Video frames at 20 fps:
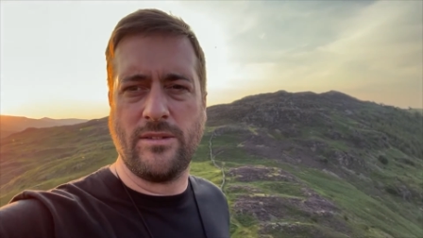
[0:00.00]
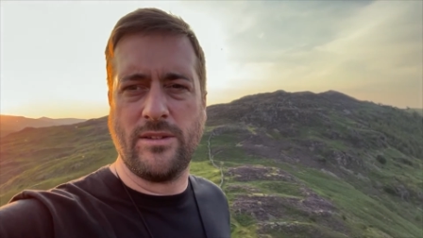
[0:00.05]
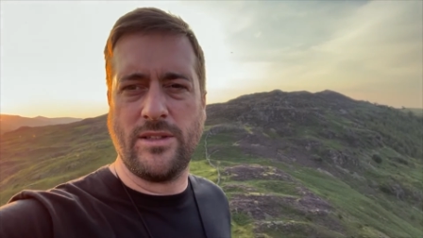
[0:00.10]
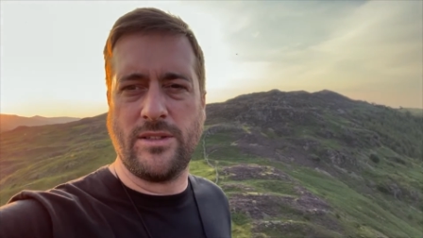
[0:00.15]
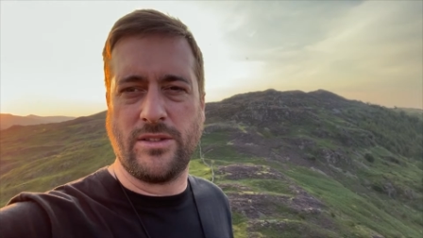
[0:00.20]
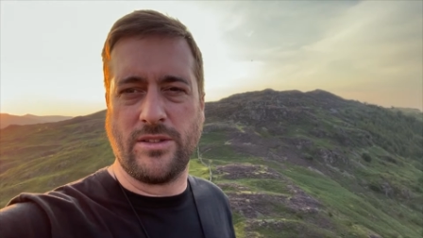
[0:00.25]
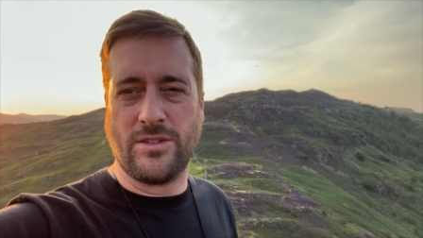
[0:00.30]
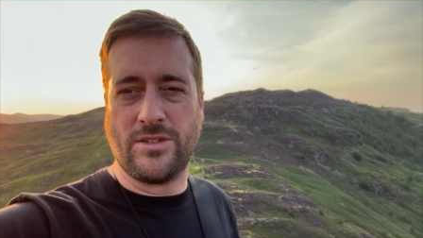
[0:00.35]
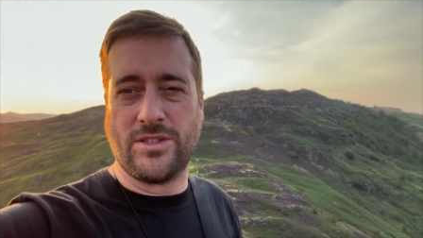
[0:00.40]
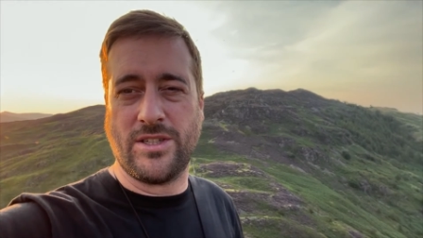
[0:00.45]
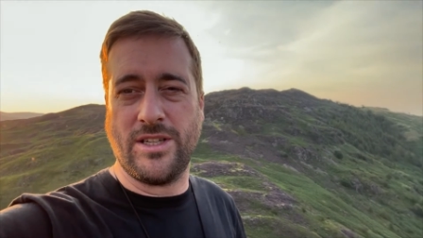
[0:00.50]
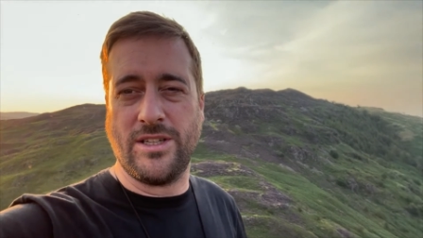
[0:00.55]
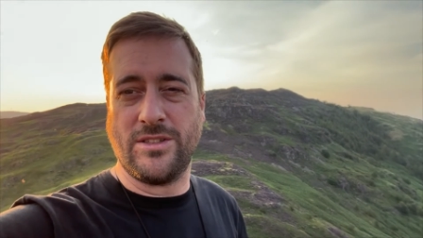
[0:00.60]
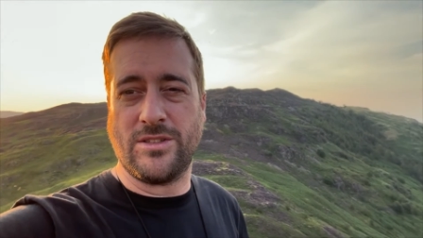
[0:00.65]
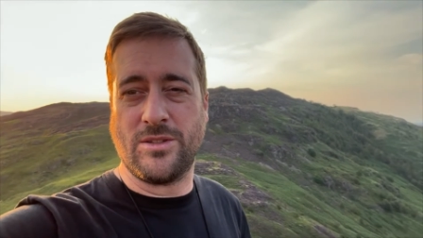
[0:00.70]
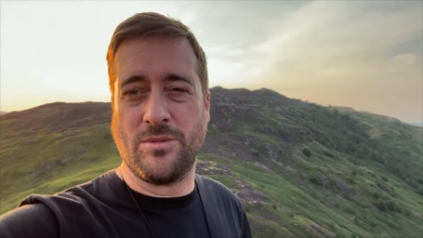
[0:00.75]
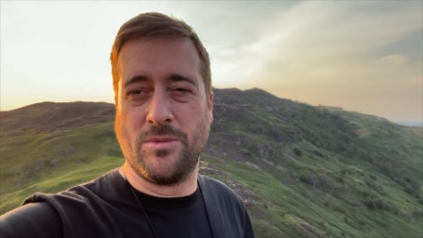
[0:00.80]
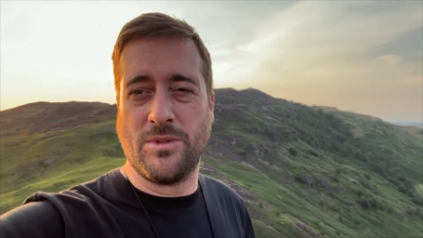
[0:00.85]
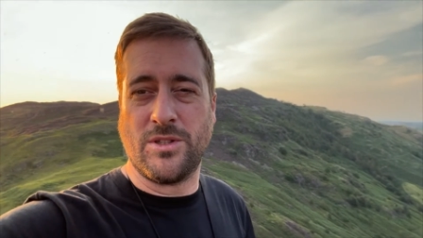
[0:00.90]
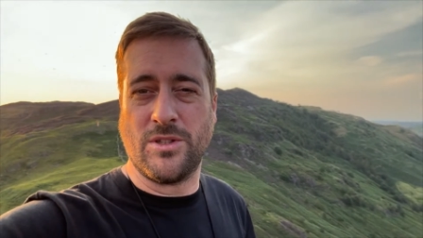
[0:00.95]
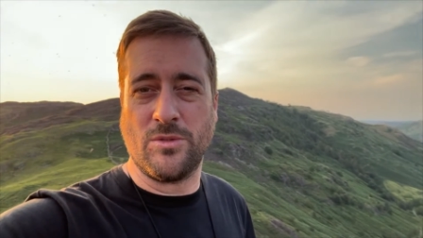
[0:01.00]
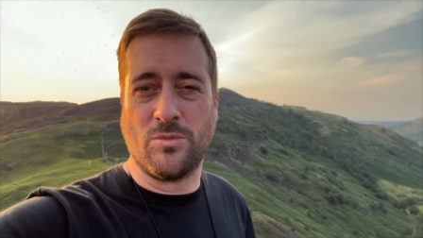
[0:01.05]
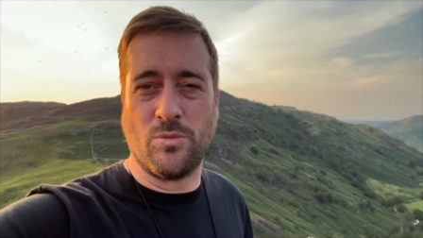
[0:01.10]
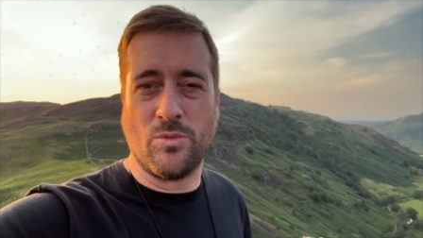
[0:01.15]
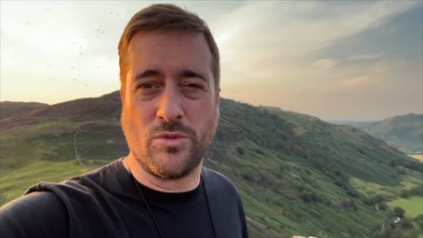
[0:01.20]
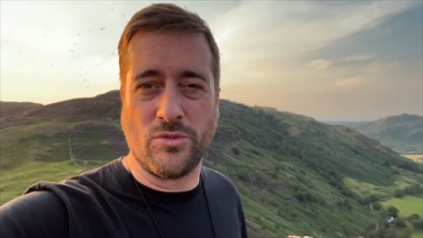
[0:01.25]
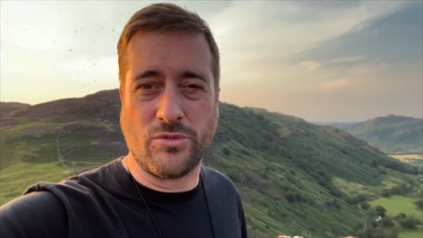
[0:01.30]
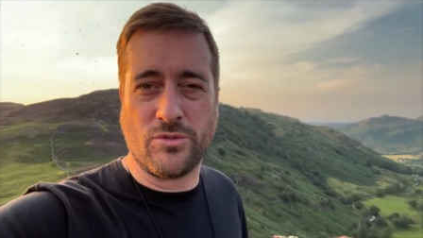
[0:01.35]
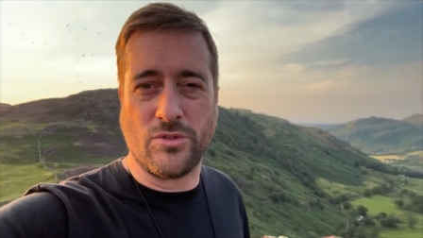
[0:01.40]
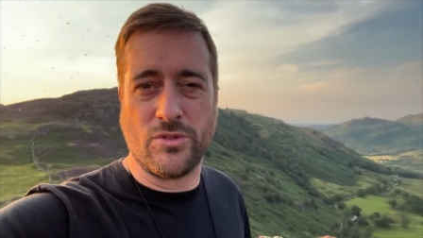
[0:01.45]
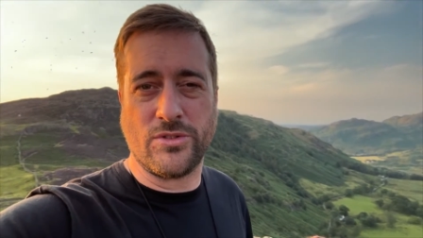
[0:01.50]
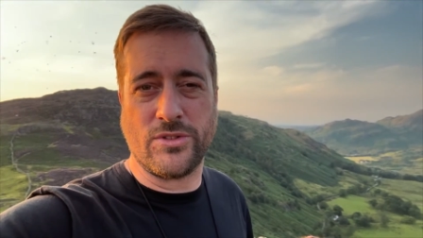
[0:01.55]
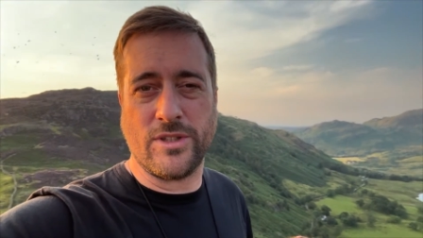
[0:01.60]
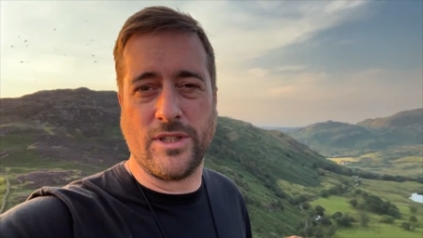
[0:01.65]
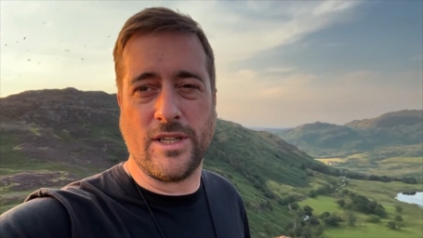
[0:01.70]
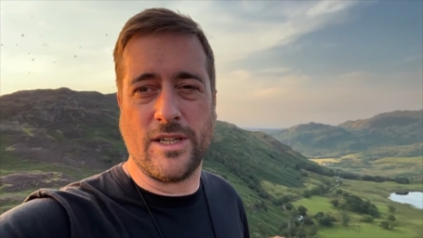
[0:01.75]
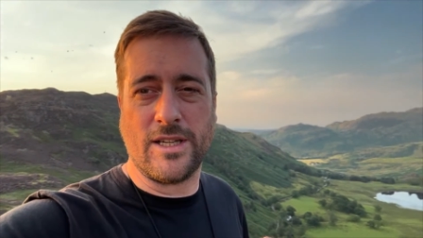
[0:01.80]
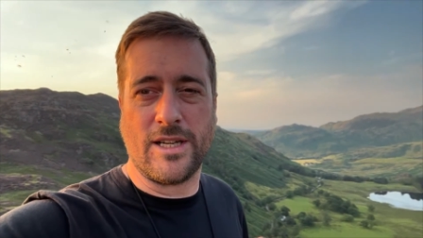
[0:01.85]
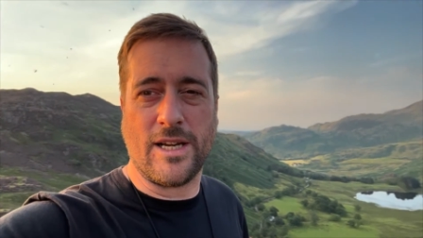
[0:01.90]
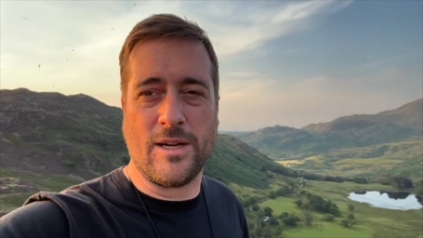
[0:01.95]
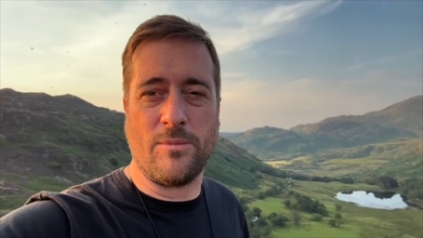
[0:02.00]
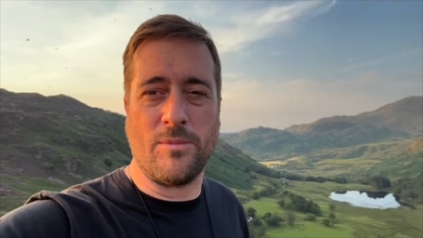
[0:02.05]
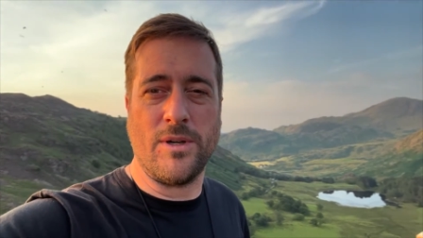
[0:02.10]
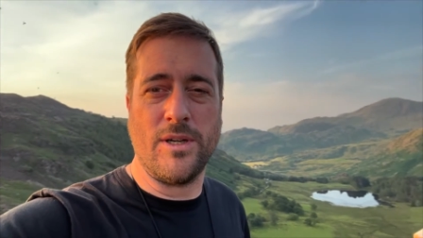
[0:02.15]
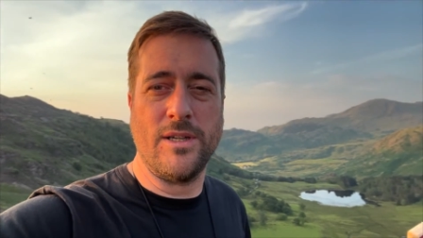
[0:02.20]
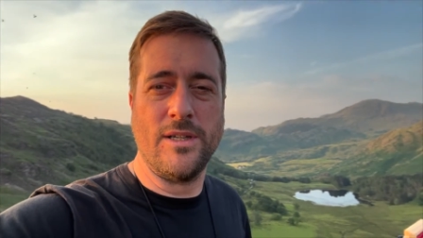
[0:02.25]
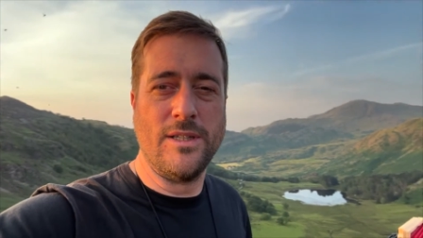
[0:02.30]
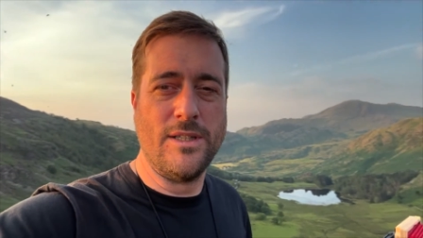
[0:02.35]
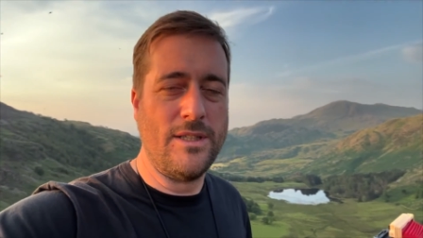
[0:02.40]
As you can see, so it just walked across the camera.